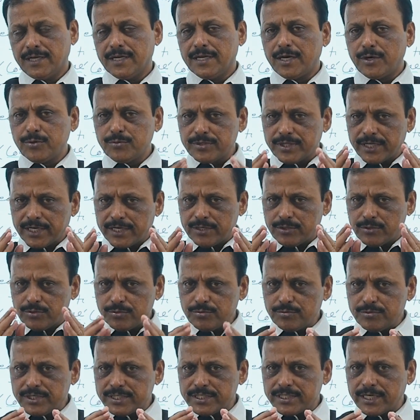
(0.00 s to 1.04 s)
Now that
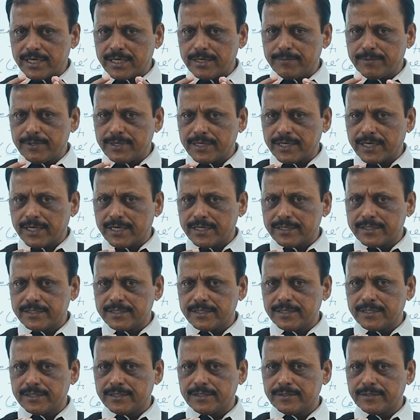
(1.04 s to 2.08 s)
two desirable
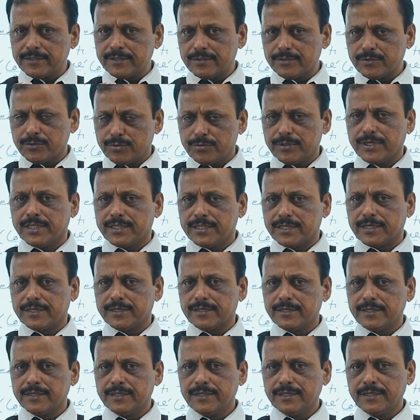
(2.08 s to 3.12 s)
character together,
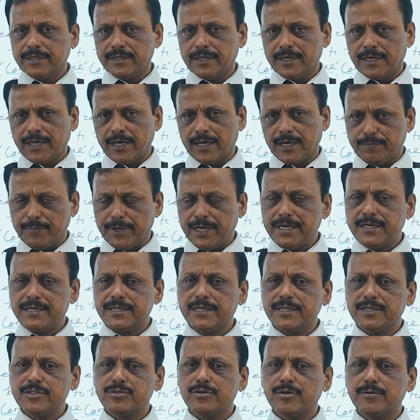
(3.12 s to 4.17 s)

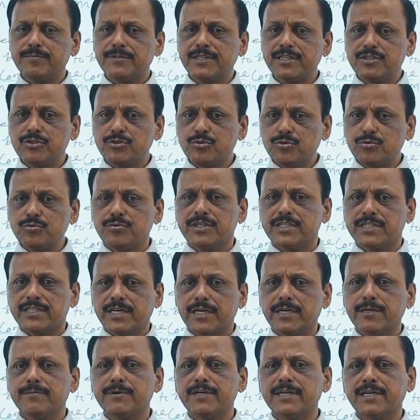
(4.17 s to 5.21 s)
maintenance of these two
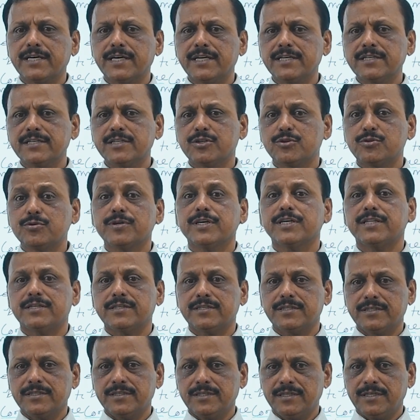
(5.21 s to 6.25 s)
desirable character
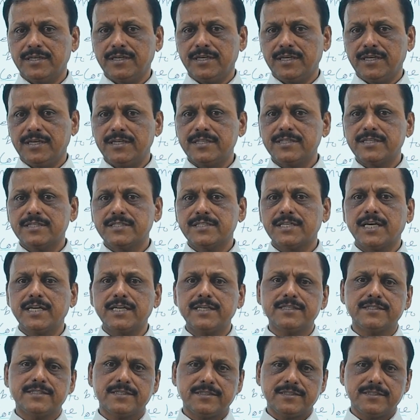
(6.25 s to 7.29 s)
together is a
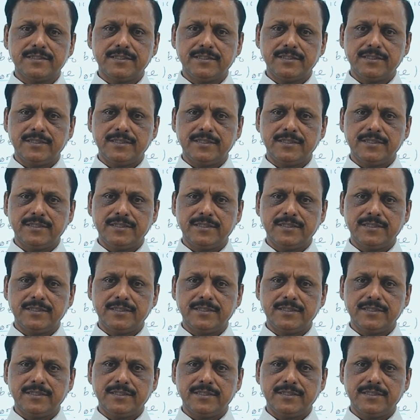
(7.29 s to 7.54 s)
challenge.